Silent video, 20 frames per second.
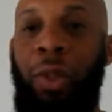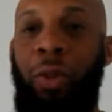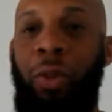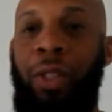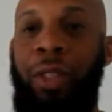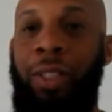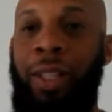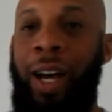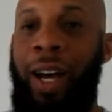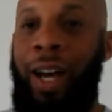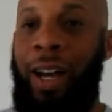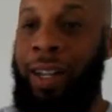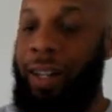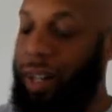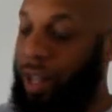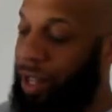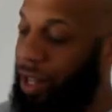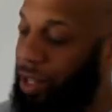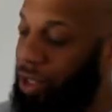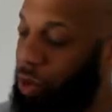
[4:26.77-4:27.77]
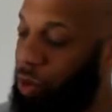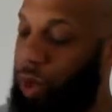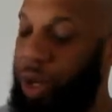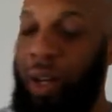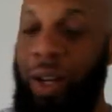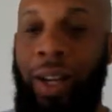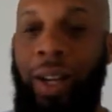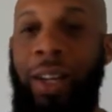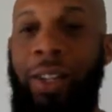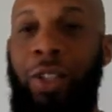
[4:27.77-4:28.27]
design as
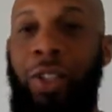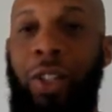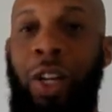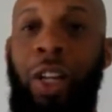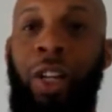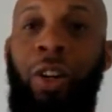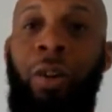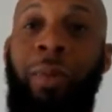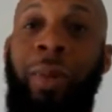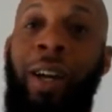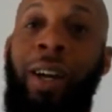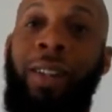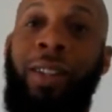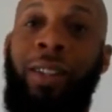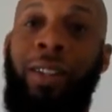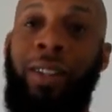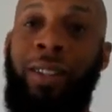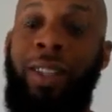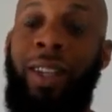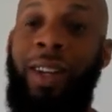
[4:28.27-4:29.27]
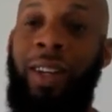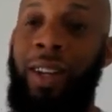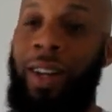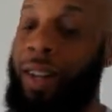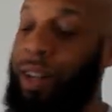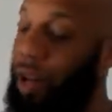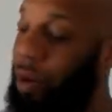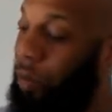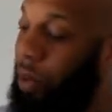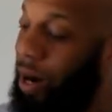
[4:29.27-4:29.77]
well as yellow. Now,
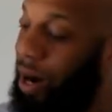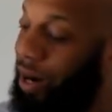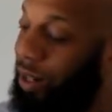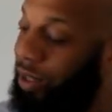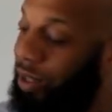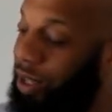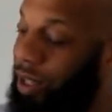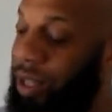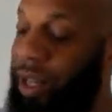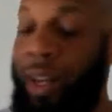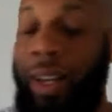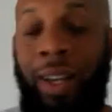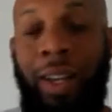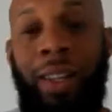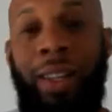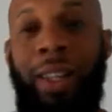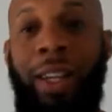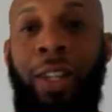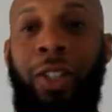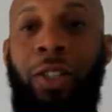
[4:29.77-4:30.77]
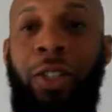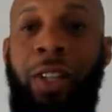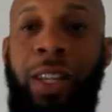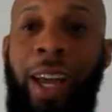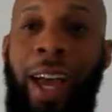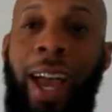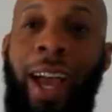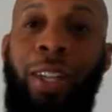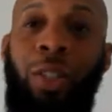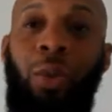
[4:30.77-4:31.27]
apparently these are
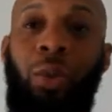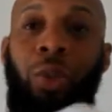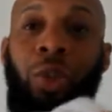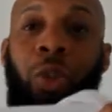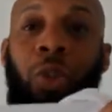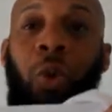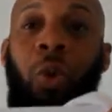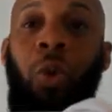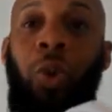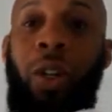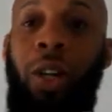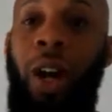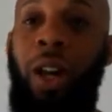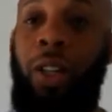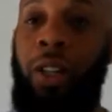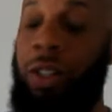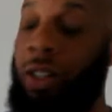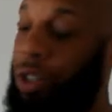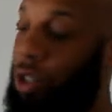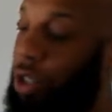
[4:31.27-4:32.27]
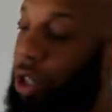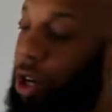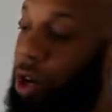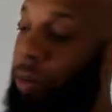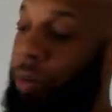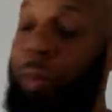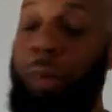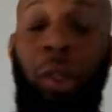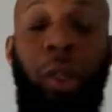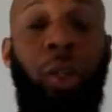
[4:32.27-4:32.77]
the actual school colors,
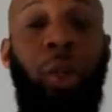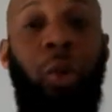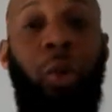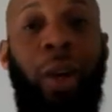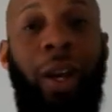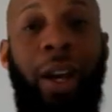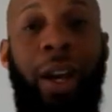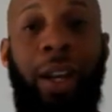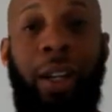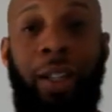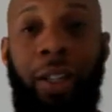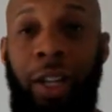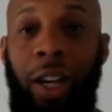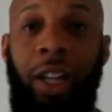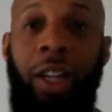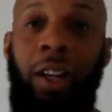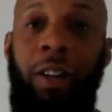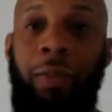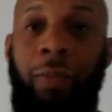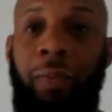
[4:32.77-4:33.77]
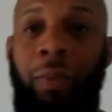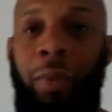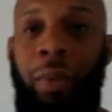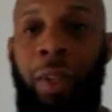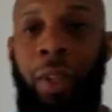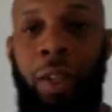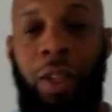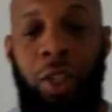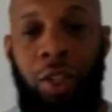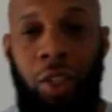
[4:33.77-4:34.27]
blue and yellow.
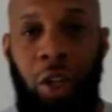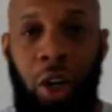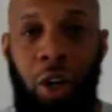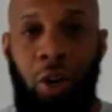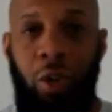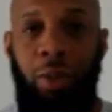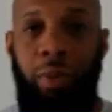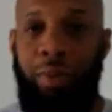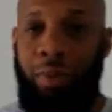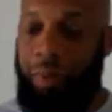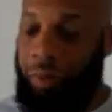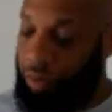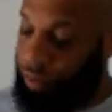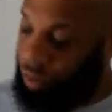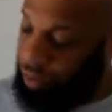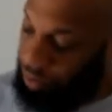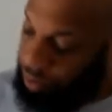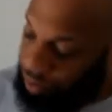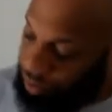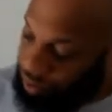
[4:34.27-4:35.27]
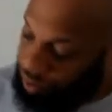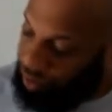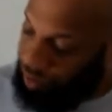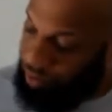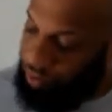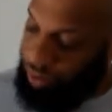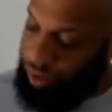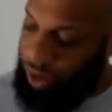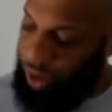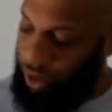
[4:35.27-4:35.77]
So
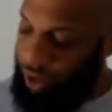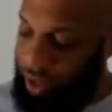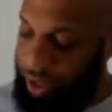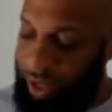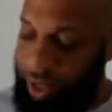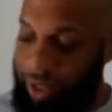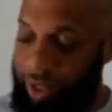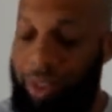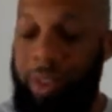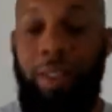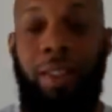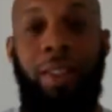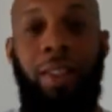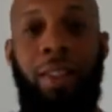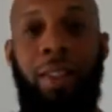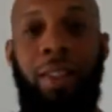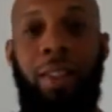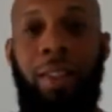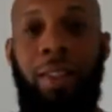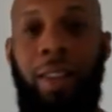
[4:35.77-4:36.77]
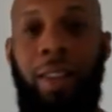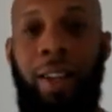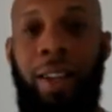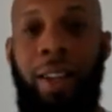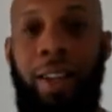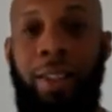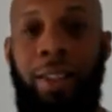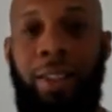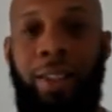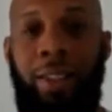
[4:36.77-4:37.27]
this
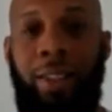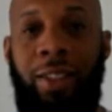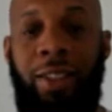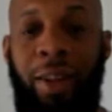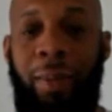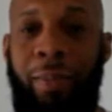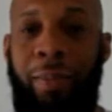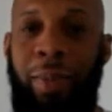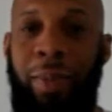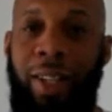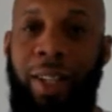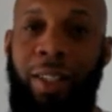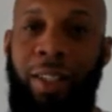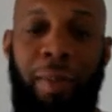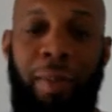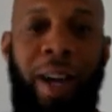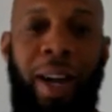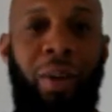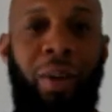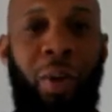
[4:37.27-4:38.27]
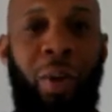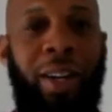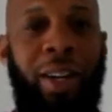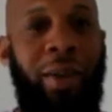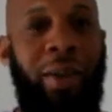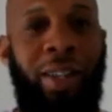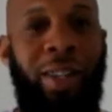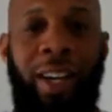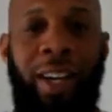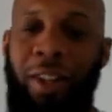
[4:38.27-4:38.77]
is something that somebody wanted.
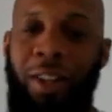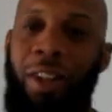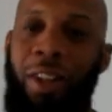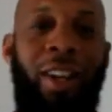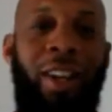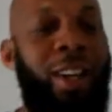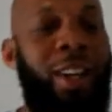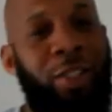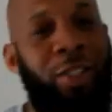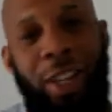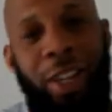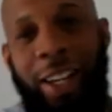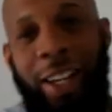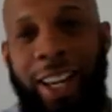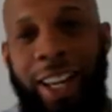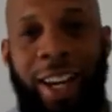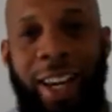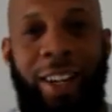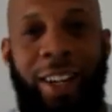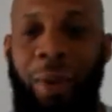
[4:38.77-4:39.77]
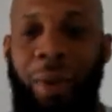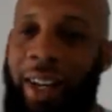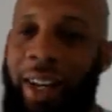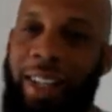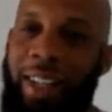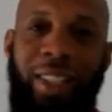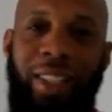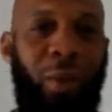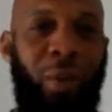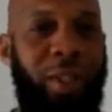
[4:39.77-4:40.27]
They were like, so they kind of, I
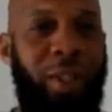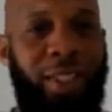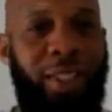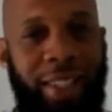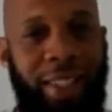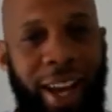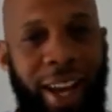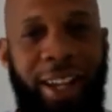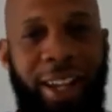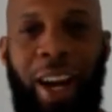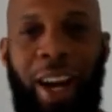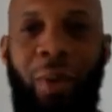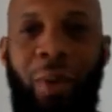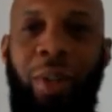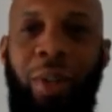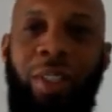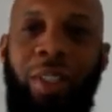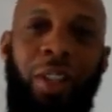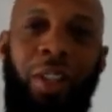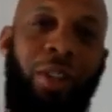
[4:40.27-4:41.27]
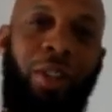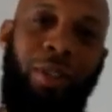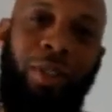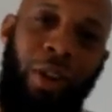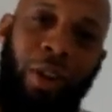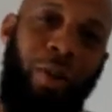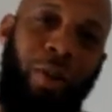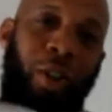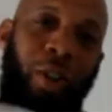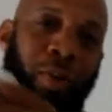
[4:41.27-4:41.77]
guess they wanted to stand out, which,
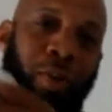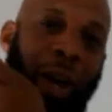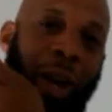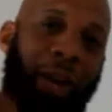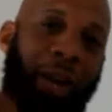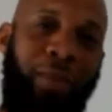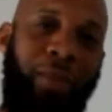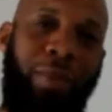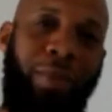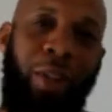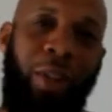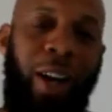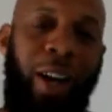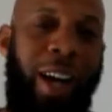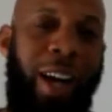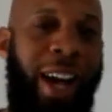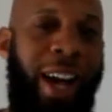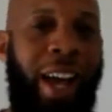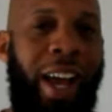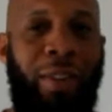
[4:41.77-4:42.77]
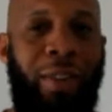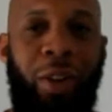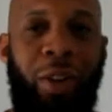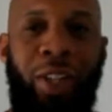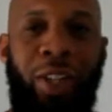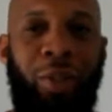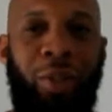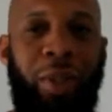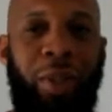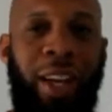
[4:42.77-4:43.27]
no problem. I have no
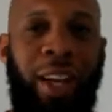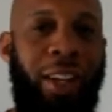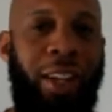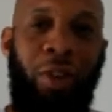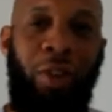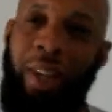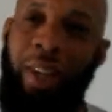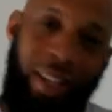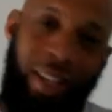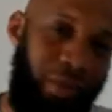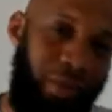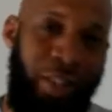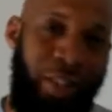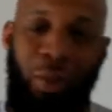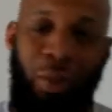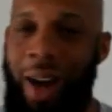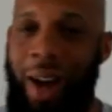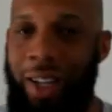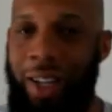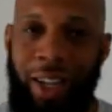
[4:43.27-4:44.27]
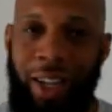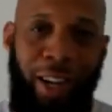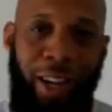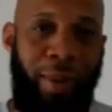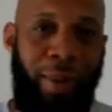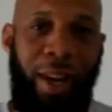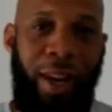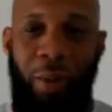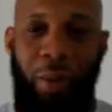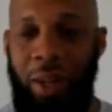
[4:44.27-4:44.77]
issue with that. Individuality,
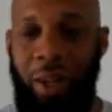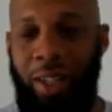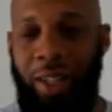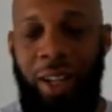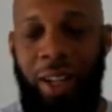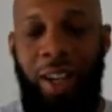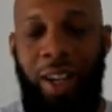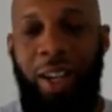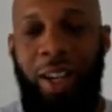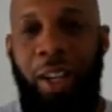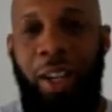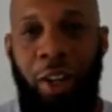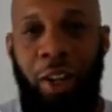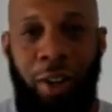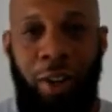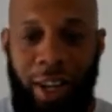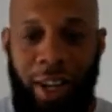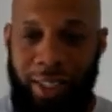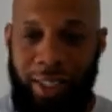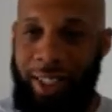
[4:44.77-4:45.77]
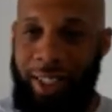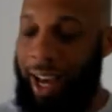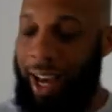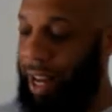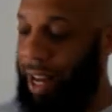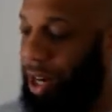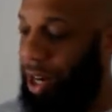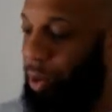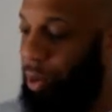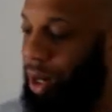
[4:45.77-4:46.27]
everybody want to, kind of
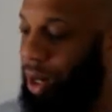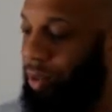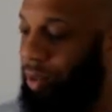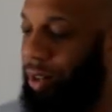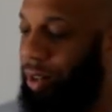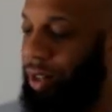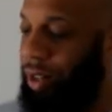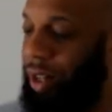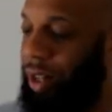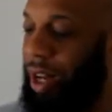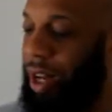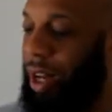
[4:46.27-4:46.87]
stand out or whatever.